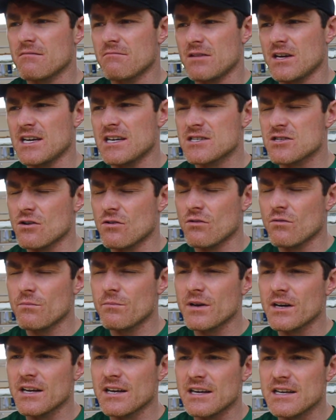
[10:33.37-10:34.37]
he's an
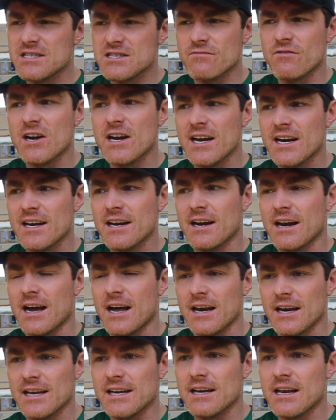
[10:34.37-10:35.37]
unbelievable, he's a really
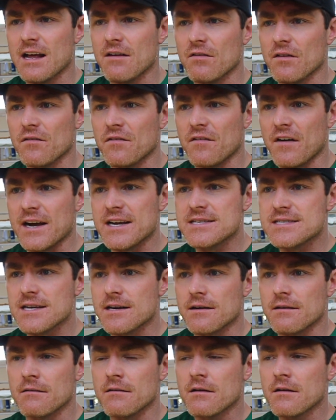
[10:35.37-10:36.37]
elite level fighter,
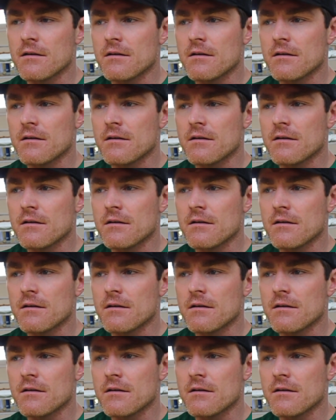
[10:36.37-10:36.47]
and